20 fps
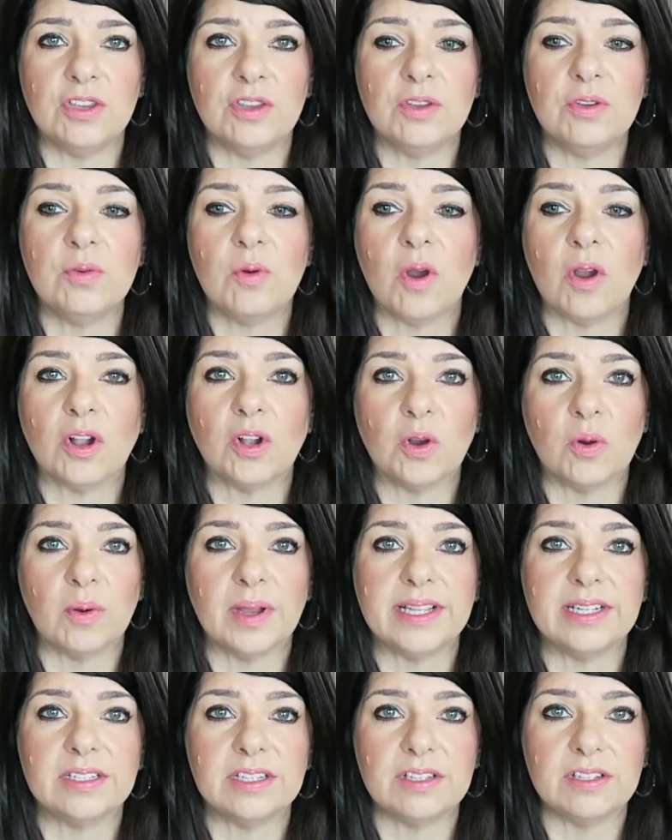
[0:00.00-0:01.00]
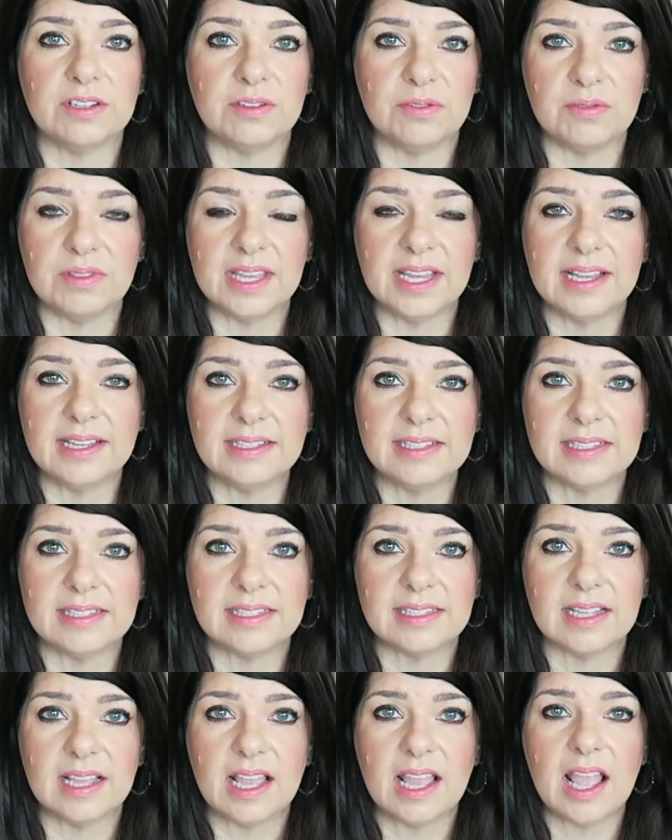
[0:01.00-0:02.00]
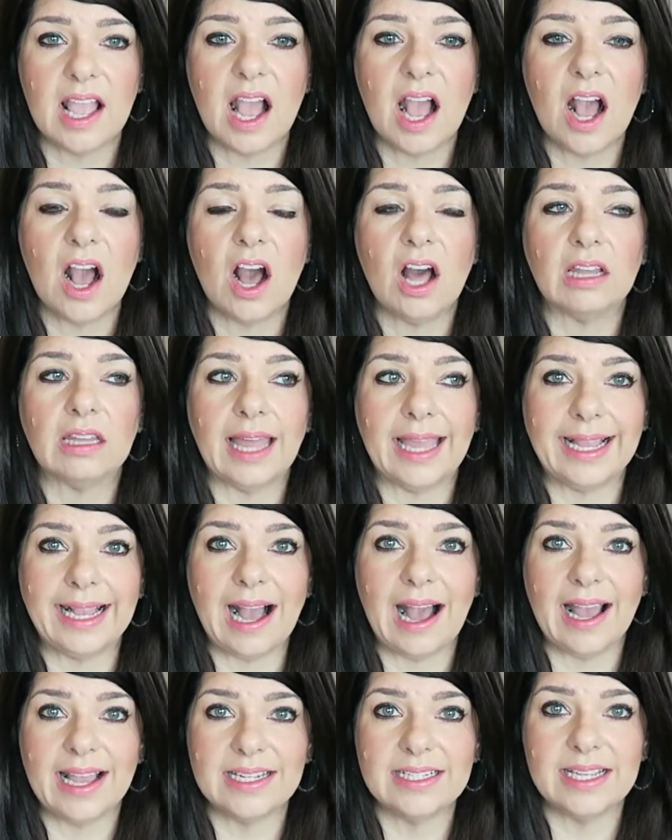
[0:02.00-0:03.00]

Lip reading: you are going to do this, like I